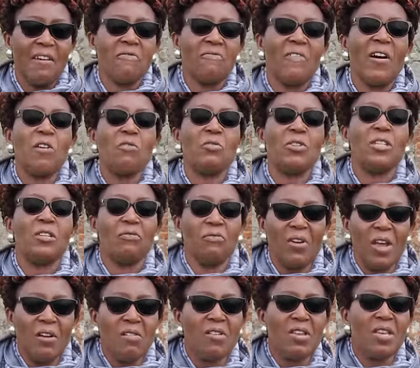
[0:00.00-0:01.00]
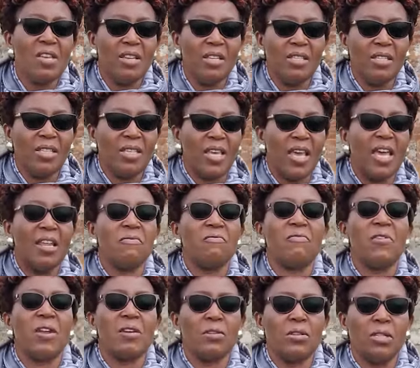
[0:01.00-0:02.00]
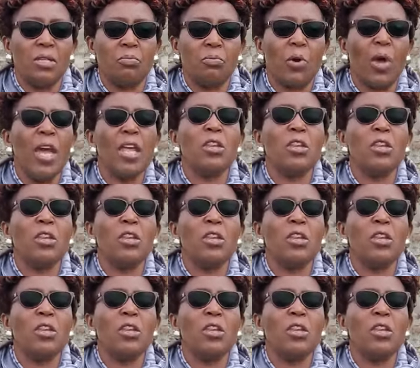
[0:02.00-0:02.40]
I found it very easy and very simple.